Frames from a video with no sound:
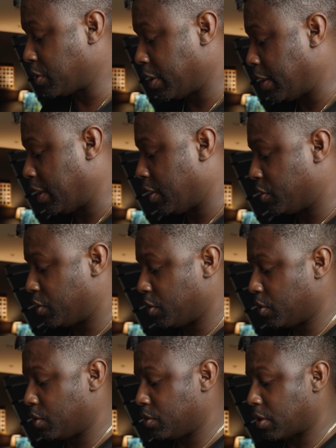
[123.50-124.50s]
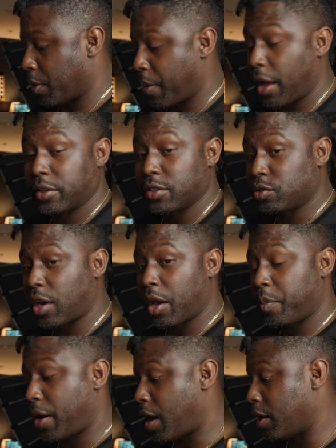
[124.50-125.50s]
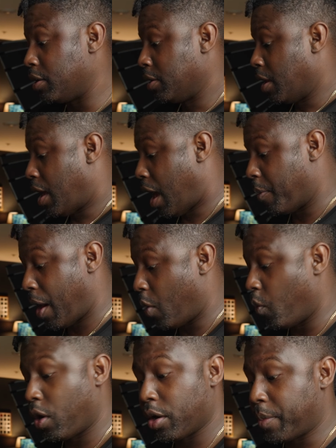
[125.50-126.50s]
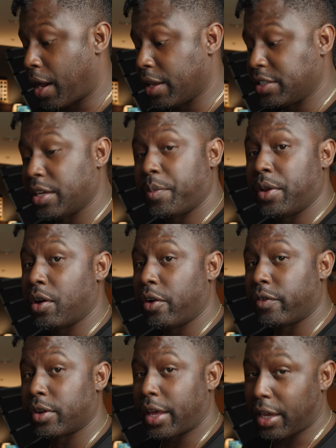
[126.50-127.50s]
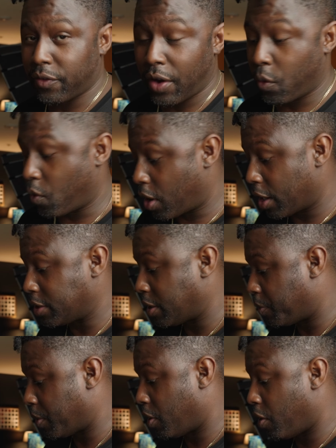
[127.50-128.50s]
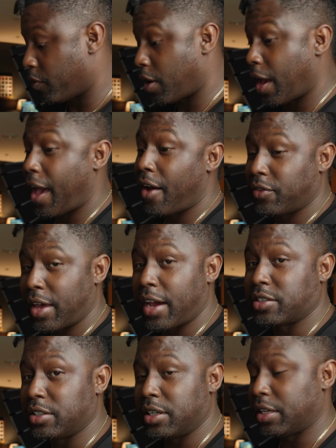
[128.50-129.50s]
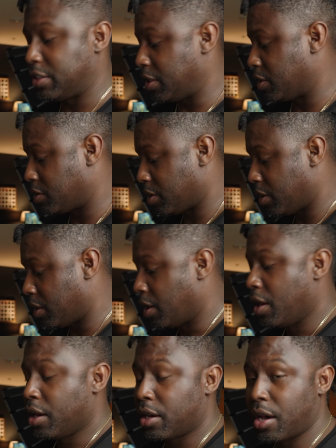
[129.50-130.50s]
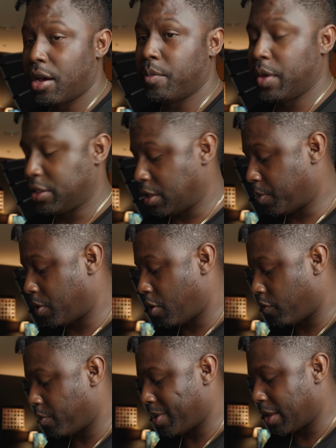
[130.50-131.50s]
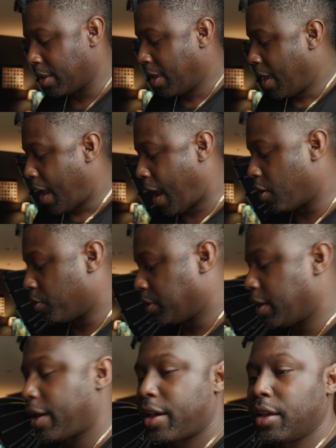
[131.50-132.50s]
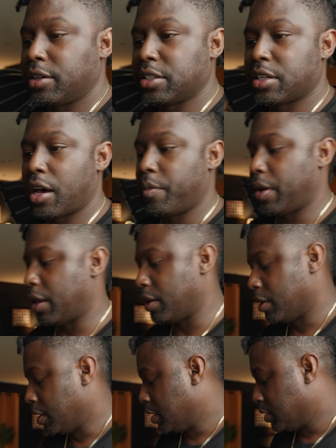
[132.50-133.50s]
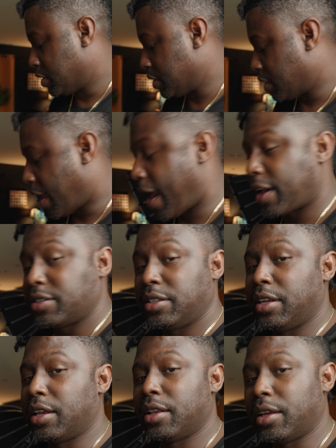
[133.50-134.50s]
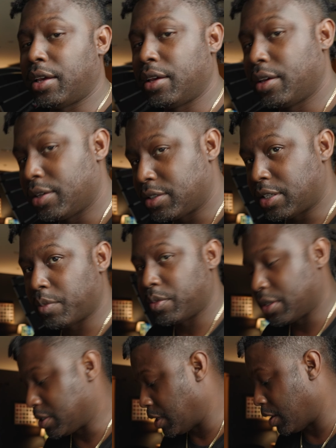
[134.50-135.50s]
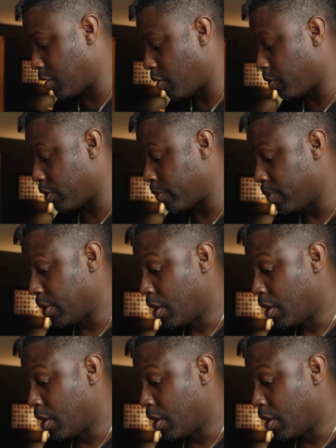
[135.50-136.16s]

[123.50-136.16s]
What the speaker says: or any issues about this tripod. I'm not worried about it tipping over. Like if I want to tip it over, I have to actually intentionally come and tip it over. But I don't think I can just come in, just accidentally tip this thing over,